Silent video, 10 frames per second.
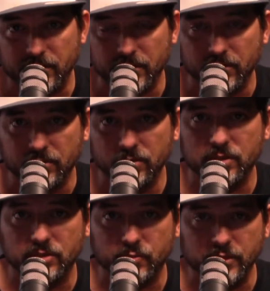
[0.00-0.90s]
can do. You
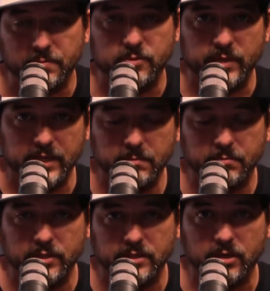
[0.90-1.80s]
can switch between
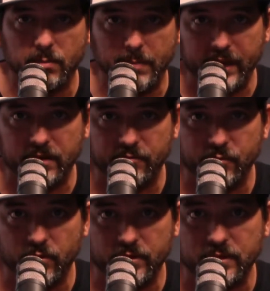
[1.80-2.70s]
inputs and go back and
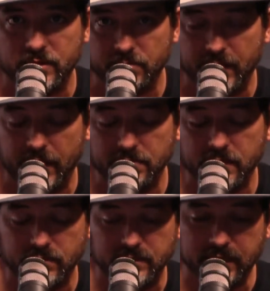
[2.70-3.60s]
forth, and sometimes
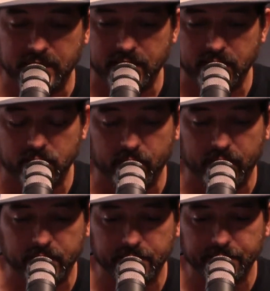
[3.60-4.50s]
it'll sync it
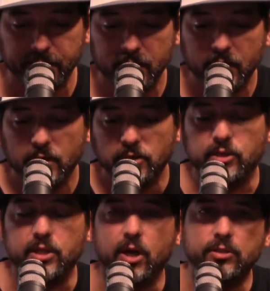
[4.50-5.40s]
incorrectly. You
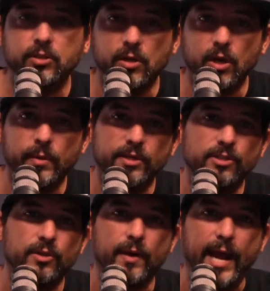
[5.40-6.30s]
can also go
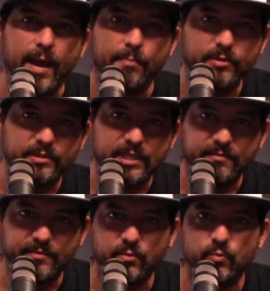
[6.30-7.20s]
into your Apple
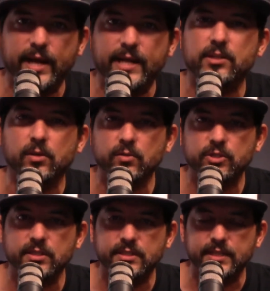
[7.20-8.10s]
TV
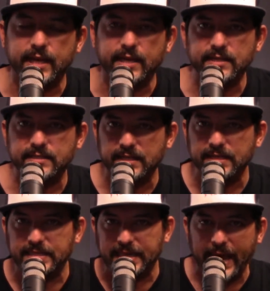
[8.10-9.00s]
resolution settings
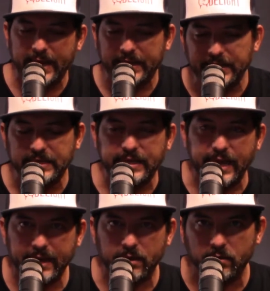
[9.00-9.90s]
and dial it
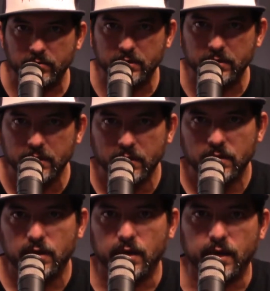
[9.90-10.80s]
down
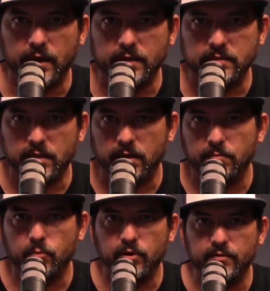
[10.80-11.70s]
to
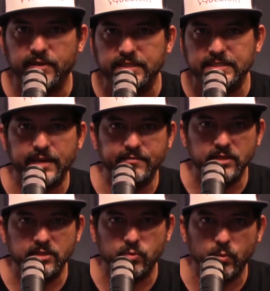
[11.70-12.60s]
more of a
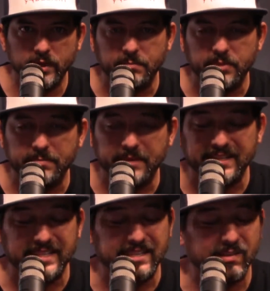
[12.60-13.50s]
720p,
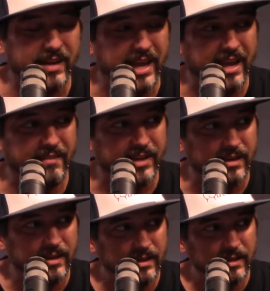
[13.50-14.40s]
because they don't have an
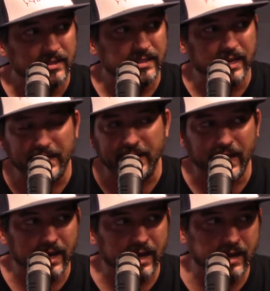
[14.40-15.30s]

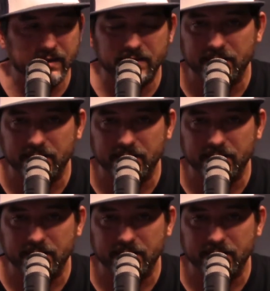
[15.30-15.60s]
1080i,